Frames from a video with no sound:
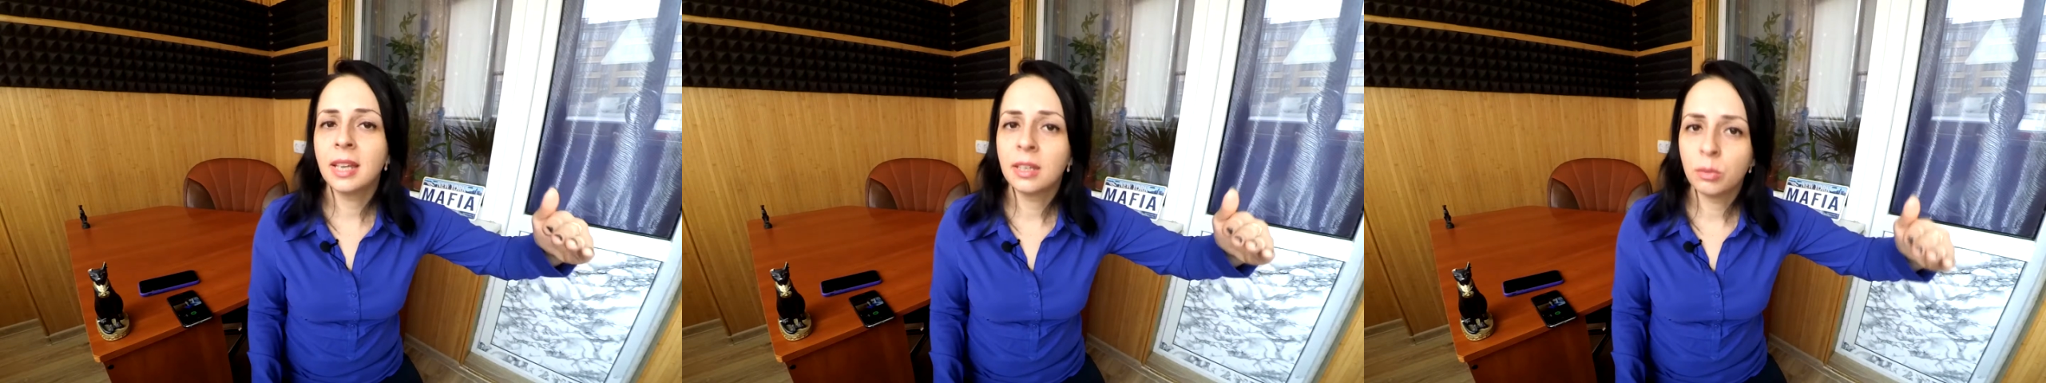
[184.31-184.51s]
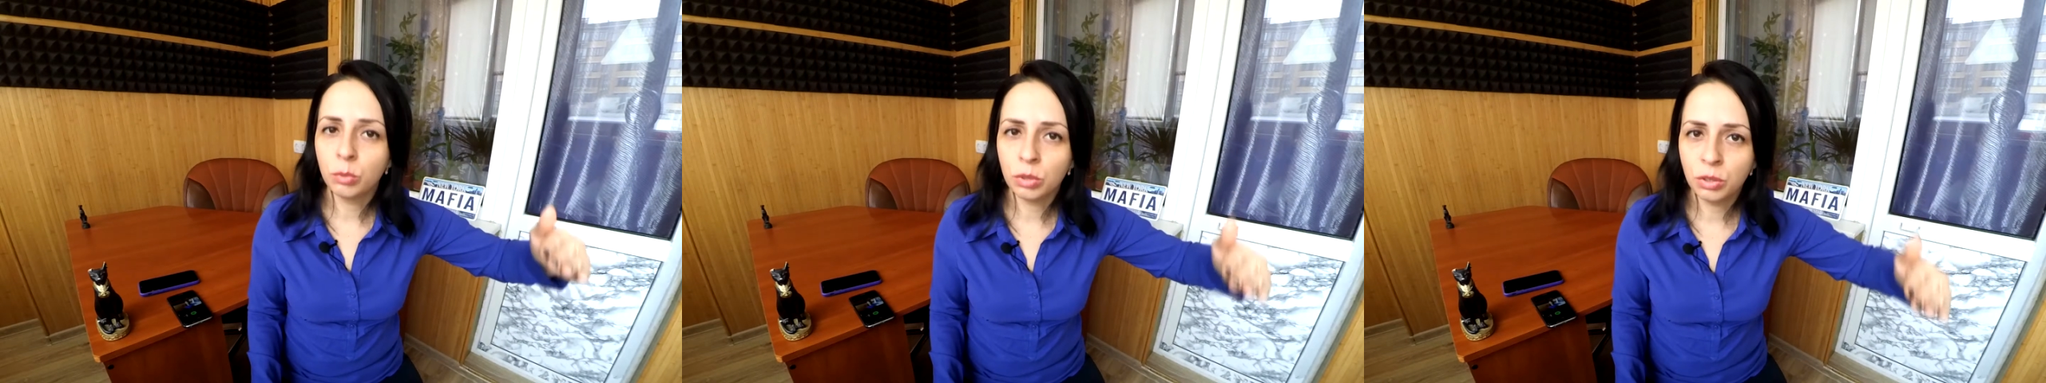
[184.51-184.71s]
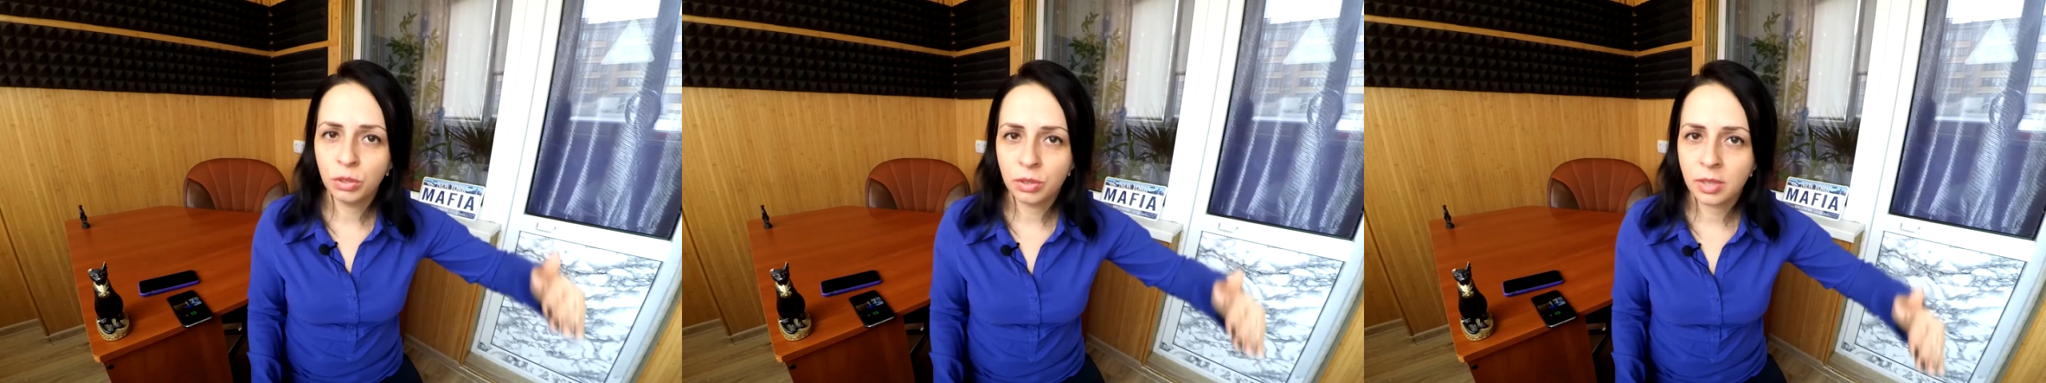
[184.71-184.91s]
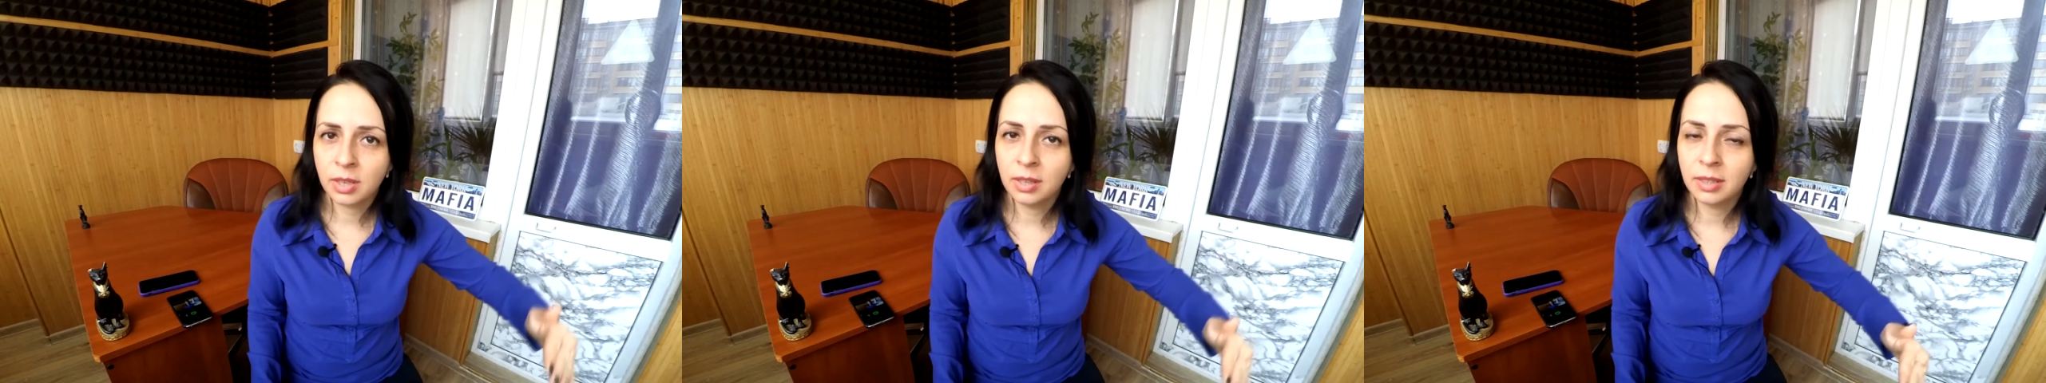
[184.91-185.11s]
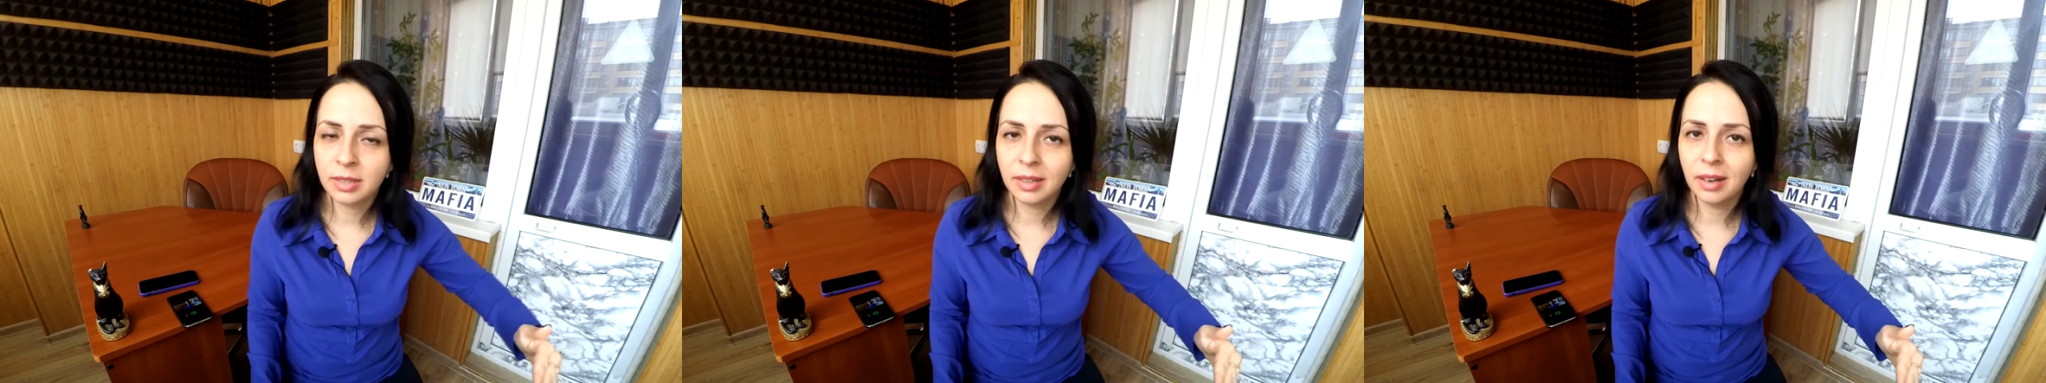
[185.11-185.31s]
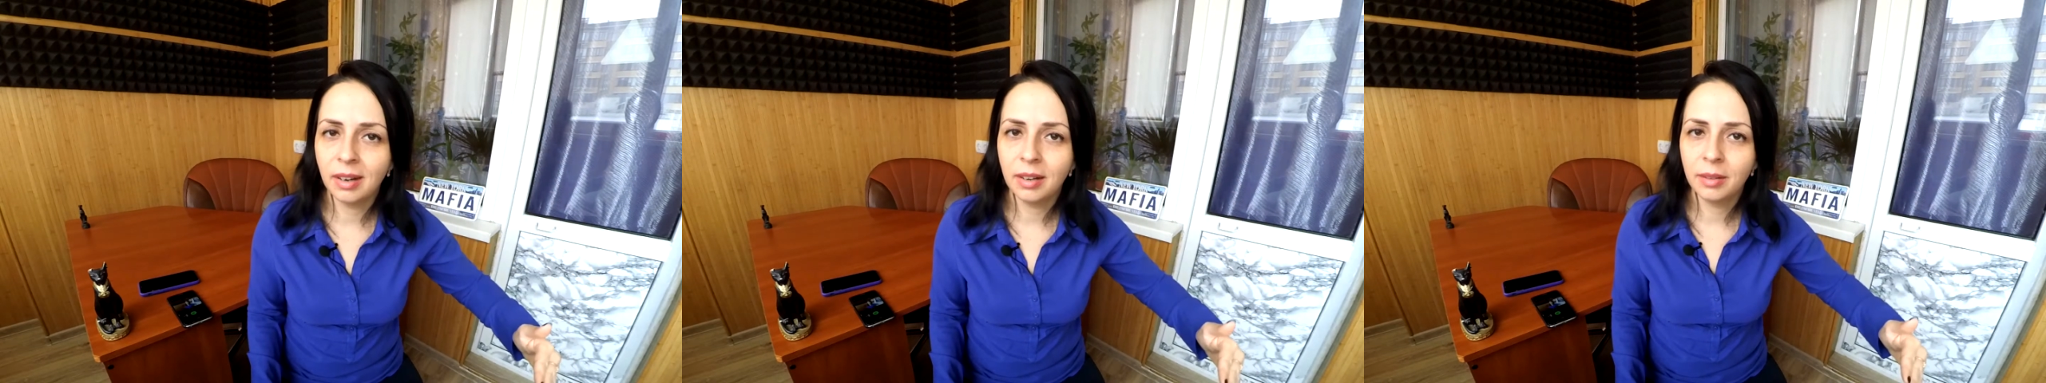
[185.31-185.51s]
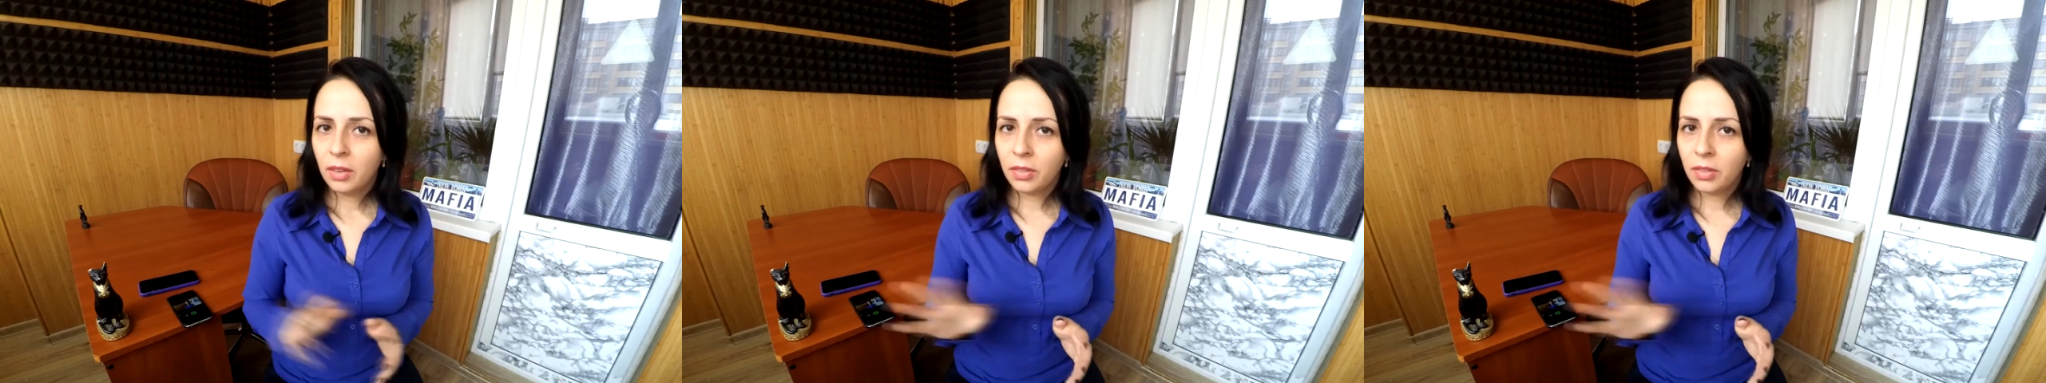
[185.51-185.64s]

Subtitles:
and what your skills are.